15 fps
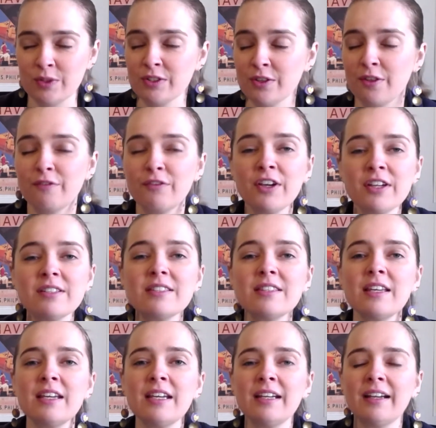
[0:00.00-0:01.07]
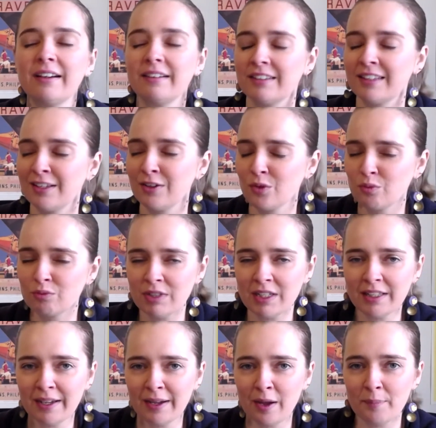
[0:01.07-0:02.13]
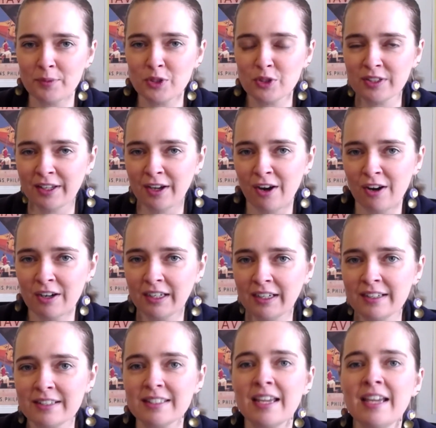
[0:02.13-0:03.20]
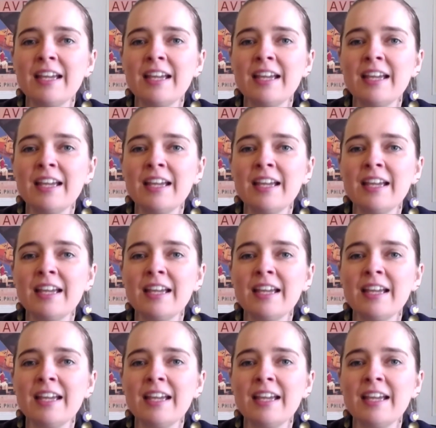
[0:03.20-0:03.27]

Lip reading: So the first thing I think really helps you to get organized